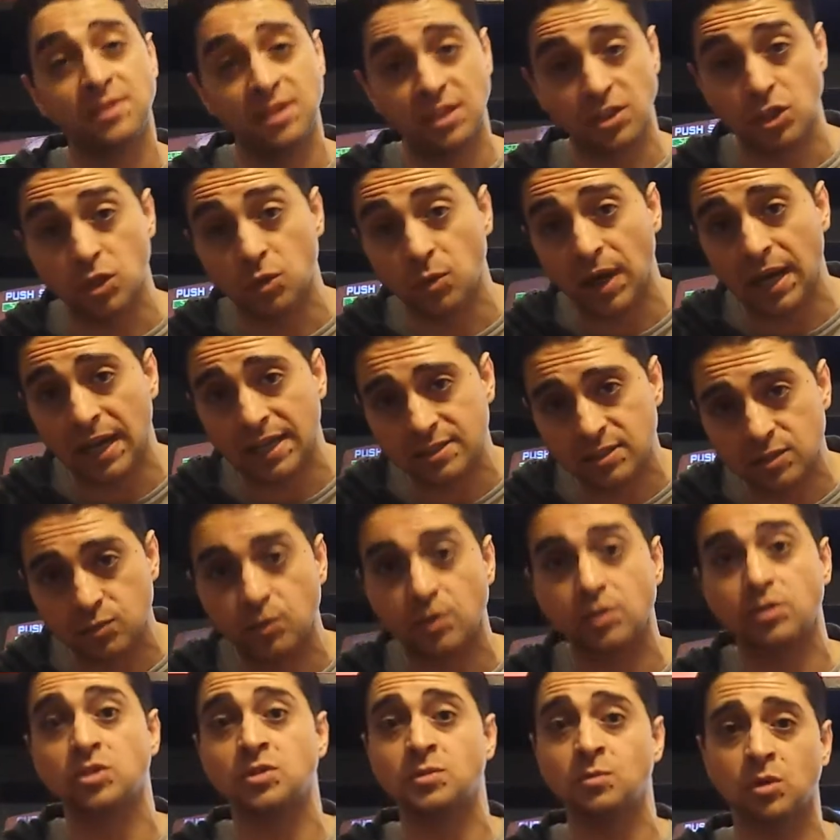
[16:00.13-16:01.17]
the US,
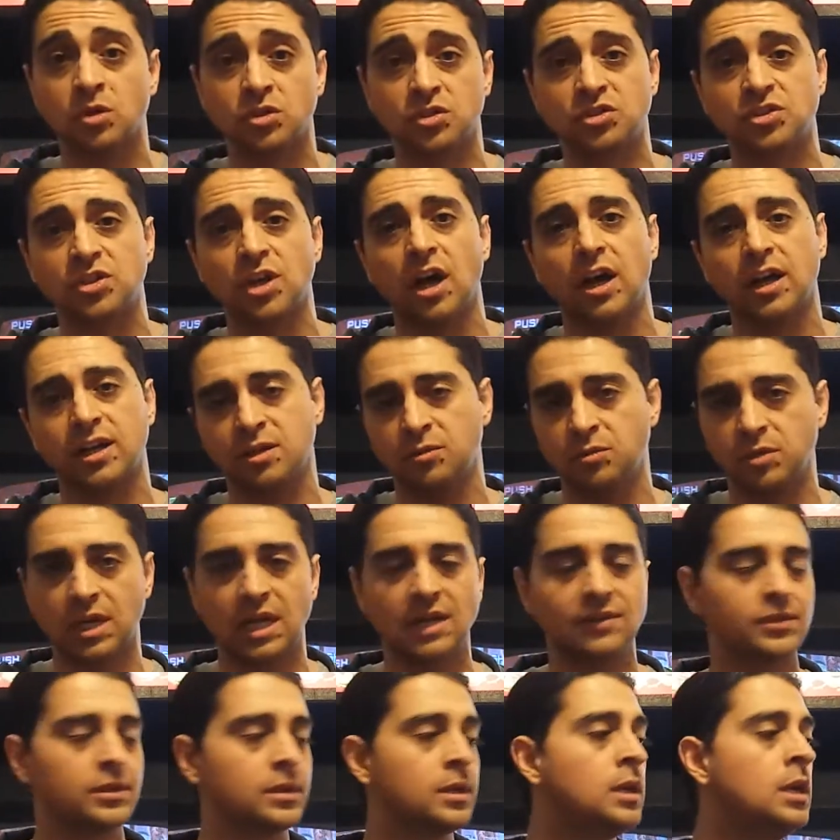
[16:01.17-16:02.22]
where there's more stock or
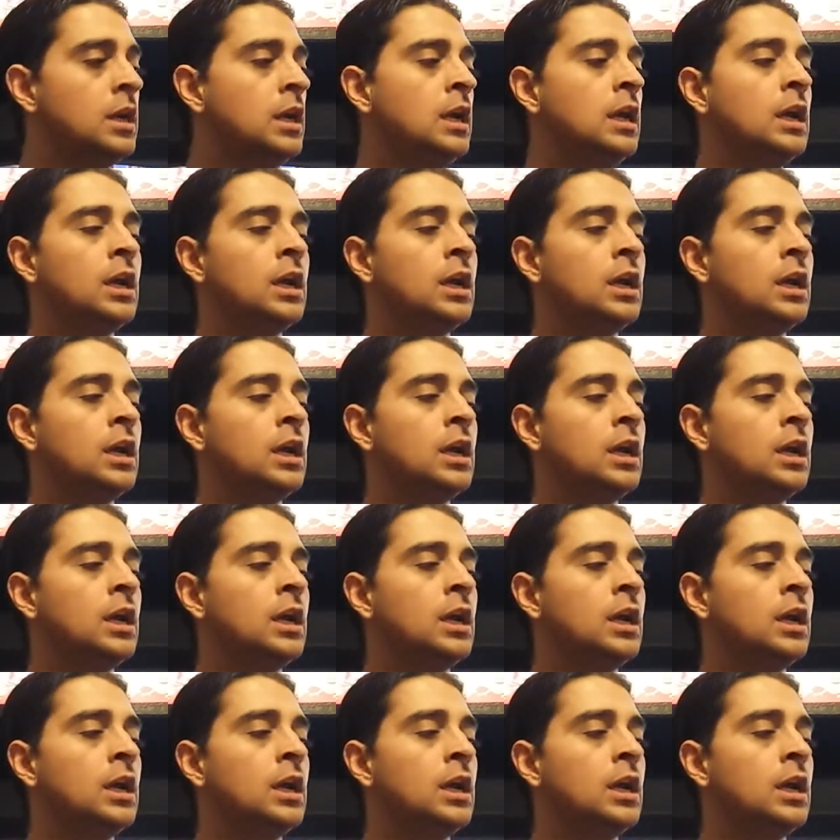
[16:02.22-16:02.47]
whatever,